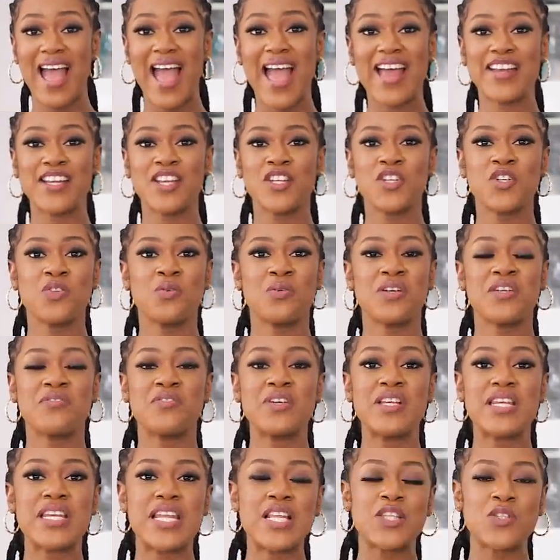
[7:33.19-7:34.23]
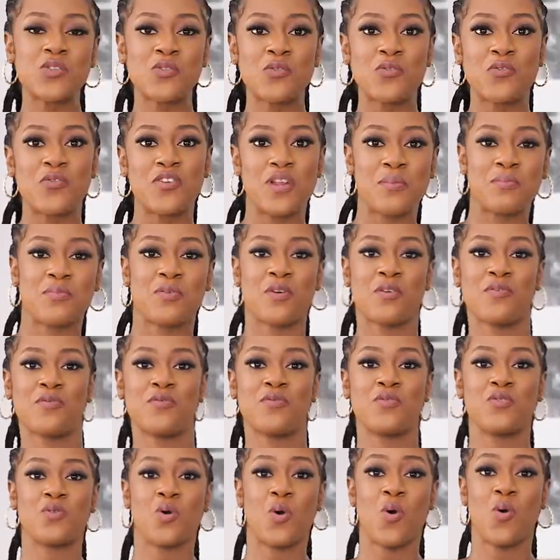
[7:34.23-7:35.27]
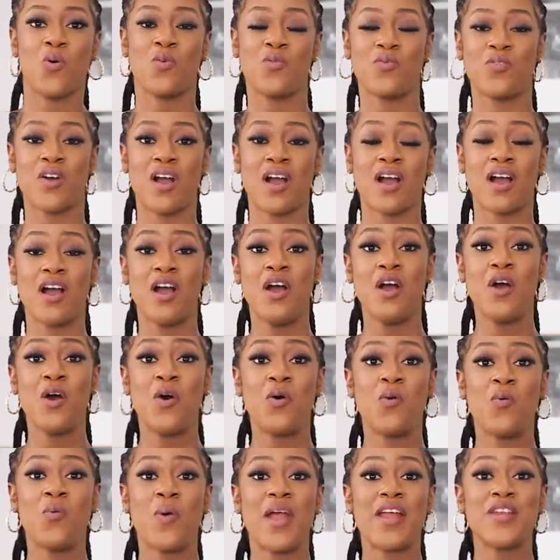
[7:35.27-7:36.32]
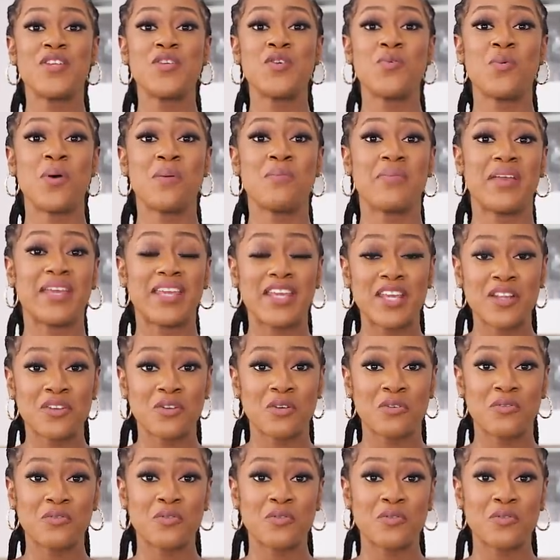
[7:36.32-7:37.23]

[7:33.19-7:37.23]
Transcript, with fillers: and then you don't even need to flip your food over when you are making your